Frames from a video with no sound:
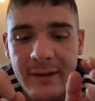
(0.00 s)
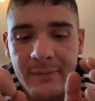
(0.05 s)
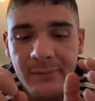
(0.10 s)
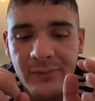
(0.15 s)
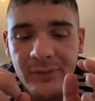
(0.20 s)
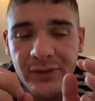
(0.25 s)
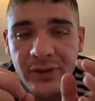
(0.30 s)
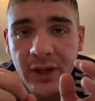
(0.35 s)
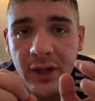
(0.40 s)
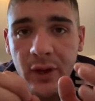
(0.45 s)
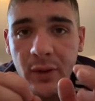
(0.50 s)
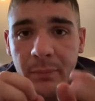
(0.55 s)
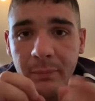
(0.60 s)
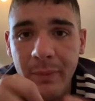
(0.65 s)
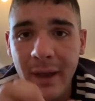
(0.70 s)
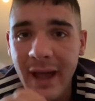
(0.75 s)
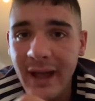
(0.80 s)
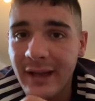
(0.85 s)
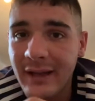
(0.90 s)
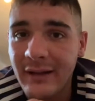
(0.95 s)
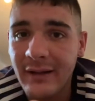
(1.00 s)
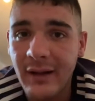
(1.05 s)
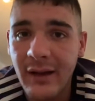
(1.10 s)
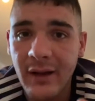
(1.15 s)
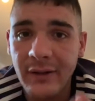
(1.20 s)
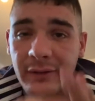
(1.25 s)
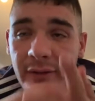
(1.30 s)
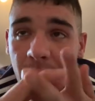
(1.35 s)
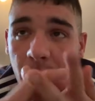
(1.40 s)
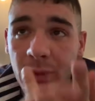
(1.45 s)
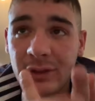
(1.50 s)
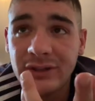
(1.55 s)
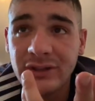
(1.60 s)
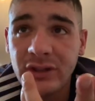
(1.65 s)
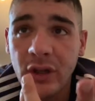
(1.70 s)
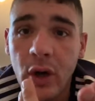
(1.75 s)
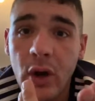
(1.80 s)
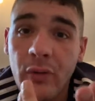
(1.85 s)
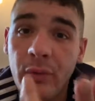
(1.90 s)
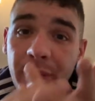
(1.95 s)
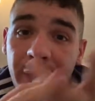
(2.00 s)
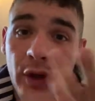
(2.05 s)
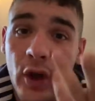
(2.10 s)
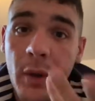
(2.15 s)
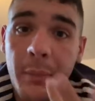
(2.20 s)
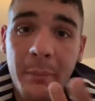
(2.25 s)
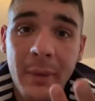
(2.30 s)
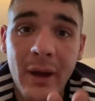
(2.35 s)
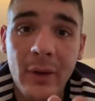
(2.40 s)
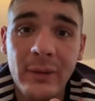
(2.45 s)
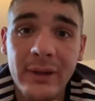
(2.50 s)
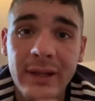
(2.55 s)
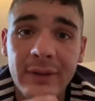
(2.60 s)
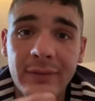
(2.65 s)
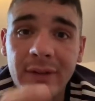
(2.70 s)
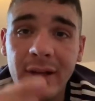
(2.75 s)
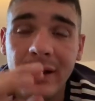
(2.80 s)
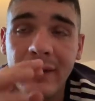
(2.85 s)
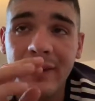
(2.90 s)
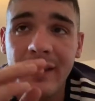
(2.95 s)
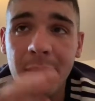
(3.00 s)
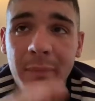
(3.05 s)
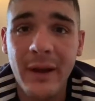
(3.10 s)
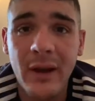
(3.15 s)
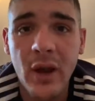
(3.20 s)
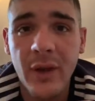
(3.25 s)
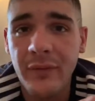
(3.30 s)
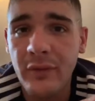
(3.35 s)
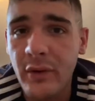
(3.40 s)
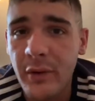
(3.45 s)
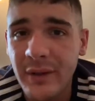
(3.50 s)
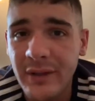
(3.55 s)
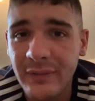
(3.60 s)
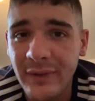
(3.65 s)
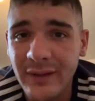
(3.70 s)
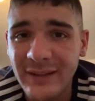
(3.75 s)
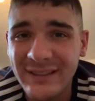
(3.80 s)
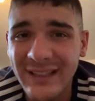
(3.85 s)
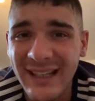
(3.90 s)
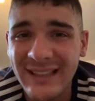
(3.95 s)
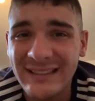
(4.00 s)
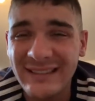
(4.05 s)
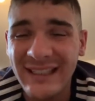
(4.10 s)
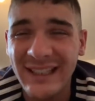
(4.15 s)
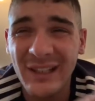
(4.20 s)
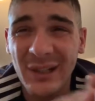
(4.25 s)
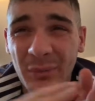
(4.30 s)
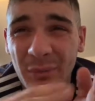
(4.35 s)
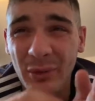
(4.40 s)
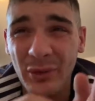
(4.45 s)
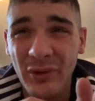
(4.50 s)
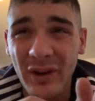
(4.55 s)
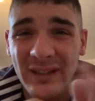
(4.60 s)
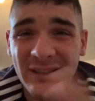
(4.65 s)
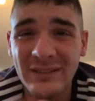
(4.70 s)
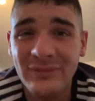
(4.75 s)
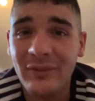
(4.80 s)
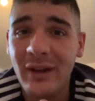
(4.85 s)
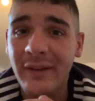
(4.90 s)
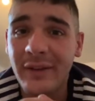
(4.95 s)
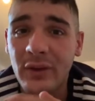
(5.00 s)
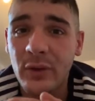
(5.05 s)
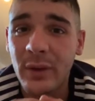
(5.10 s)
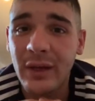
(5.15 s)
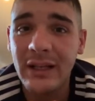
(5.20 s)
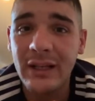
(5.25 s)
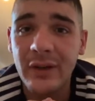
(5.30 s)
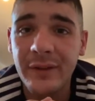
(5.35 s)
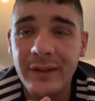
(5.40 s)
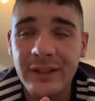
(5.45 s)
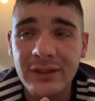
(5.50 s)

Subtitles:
So back, I want to start off with the compound lift, and I think the bent over row is fantastic, and I'm progressing rather quickly on this